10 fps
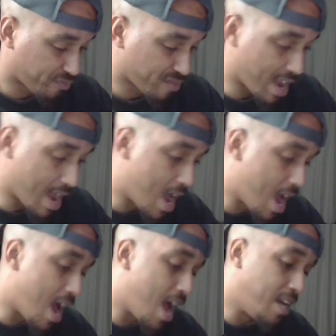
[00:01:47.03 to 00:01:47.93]

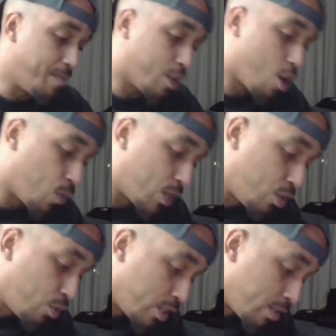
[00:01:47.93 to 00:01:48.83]
Let me go with
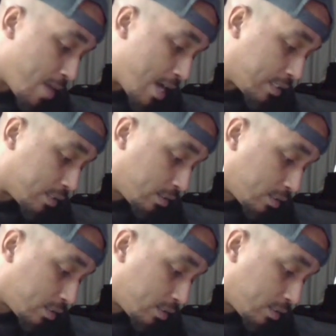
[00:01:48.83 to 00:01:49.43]
Luton, man.